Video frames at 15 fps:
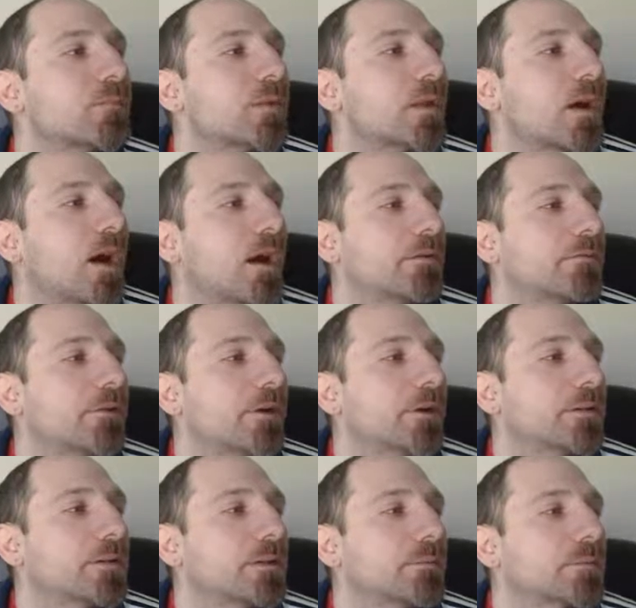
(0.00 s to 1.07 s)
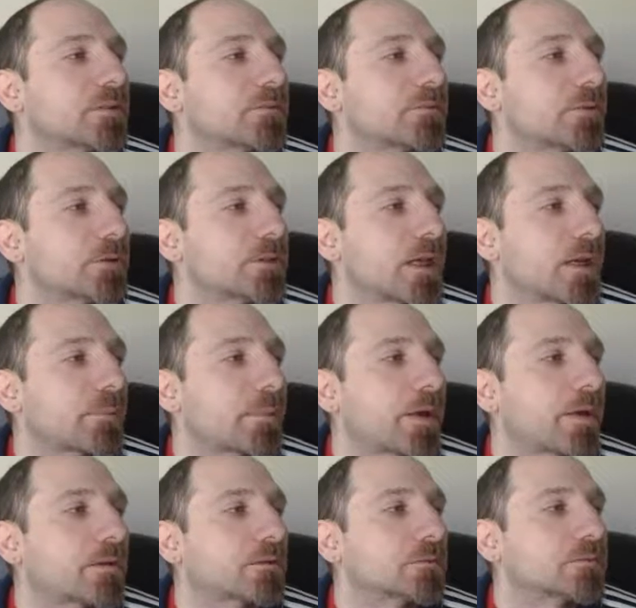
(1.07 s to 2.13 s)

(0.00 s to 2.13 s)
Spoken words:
I am very tempted for attack power.